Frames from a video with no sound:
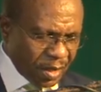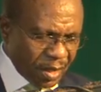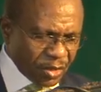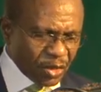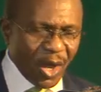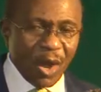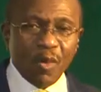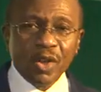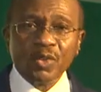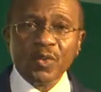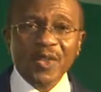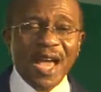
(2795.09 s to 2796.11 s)
So I want
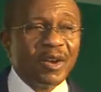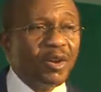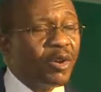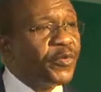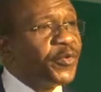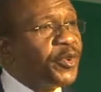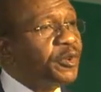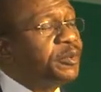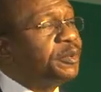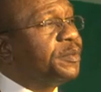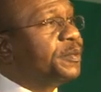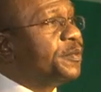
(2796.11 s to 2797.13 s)
to thank all of you
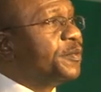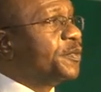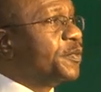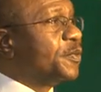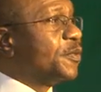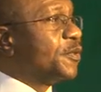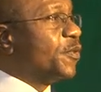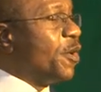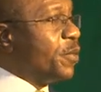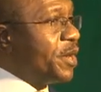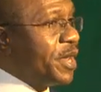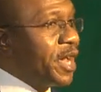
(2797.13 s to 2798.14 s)
for
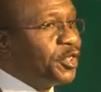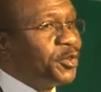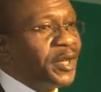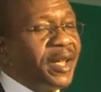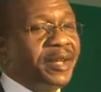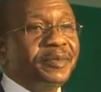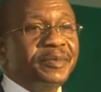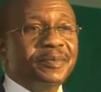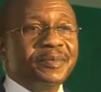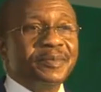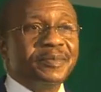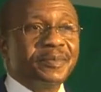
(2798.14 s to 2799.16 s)
being here today,
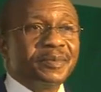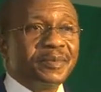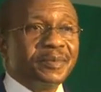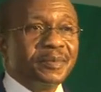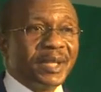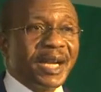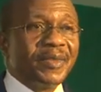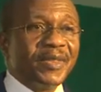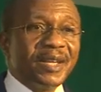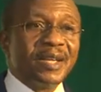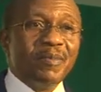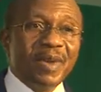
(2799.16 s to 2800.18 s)
but I think
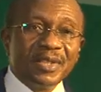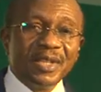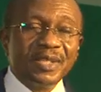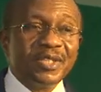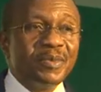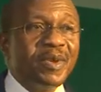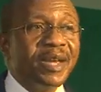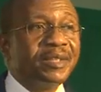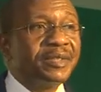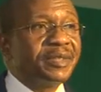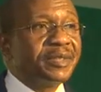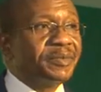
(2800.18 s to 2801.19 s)
the message remains
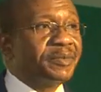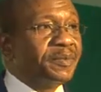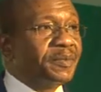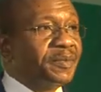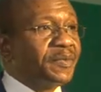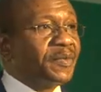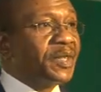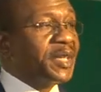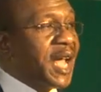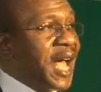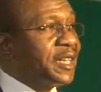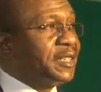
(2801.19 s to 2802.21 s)

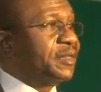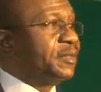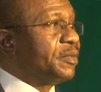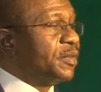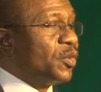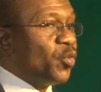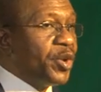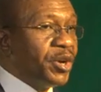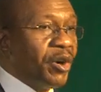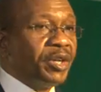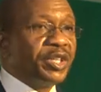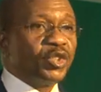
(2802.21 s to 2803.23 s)
that we
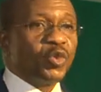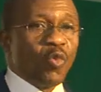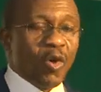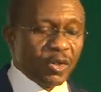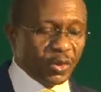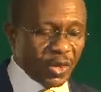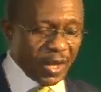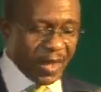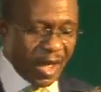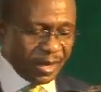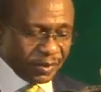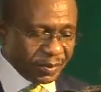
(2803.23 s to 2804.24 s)
all need to work
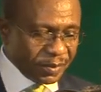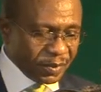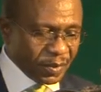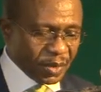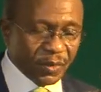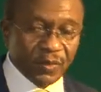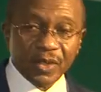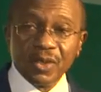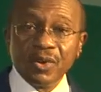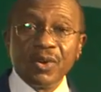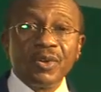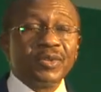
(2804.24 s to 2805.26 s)
together for the
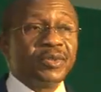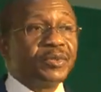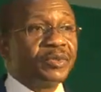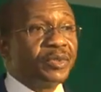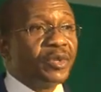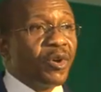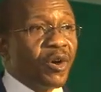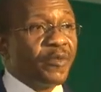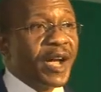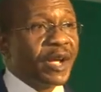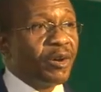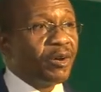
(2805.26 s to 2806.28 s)
growth of our
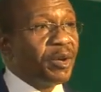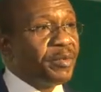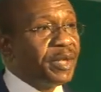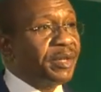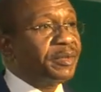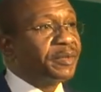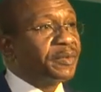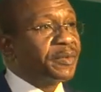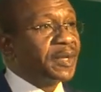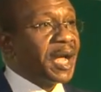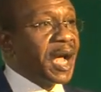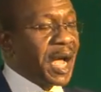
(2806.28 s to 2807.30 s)
economy
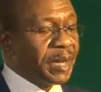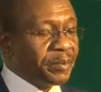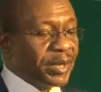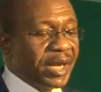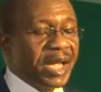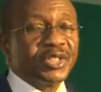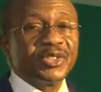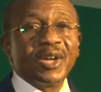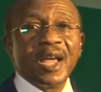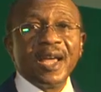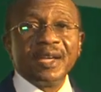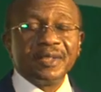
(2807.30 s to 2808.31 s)
and be less
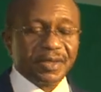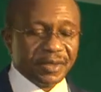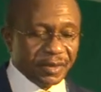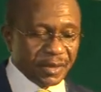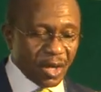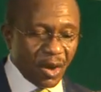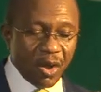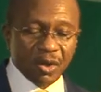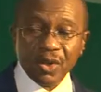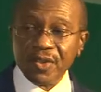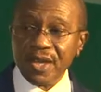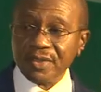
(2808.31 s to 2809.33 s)
reliant on
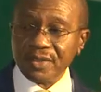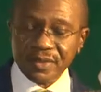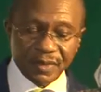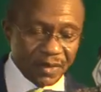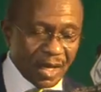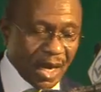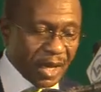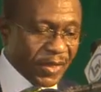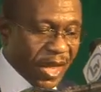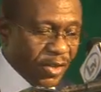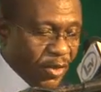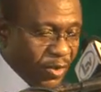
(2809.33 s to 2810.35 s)
others. I
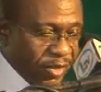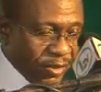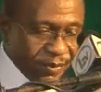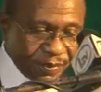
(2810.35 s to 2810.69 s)
thank you all.